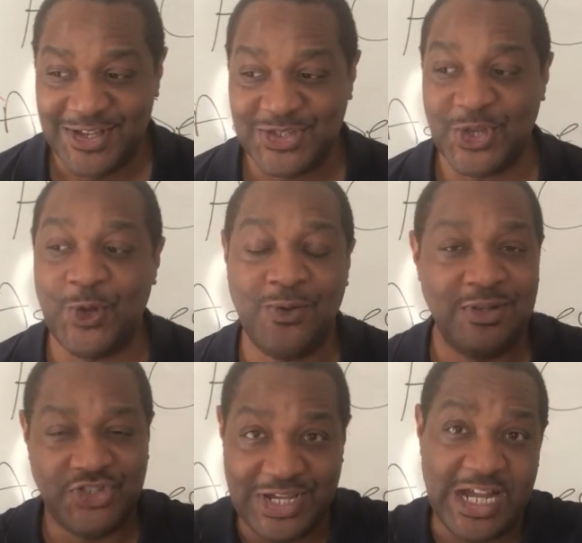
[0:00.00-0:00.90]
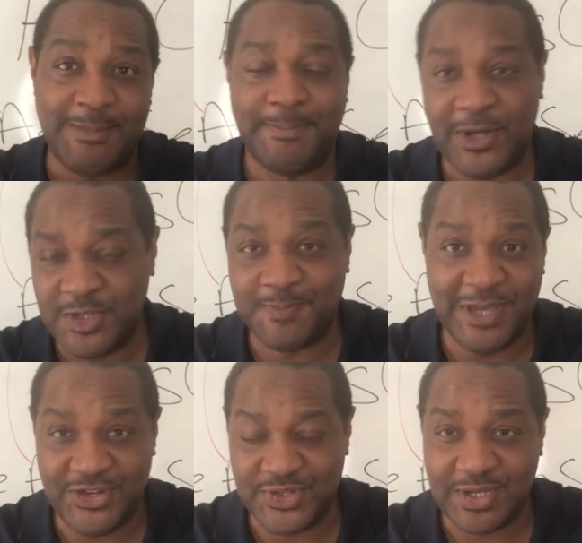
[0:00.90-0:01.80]
So check out my bonus
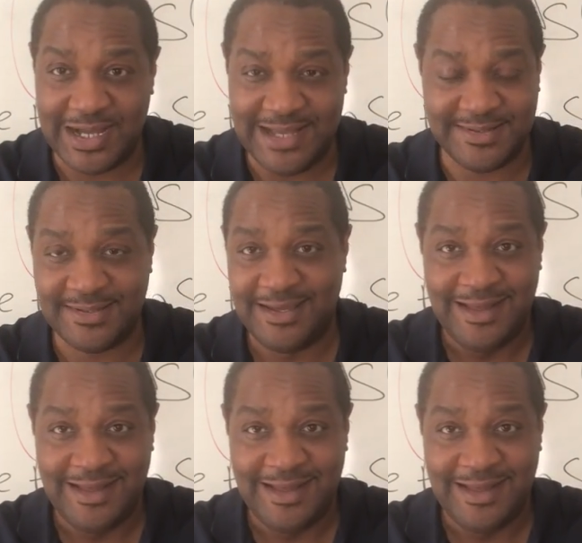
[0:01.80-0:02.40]
pages, guys.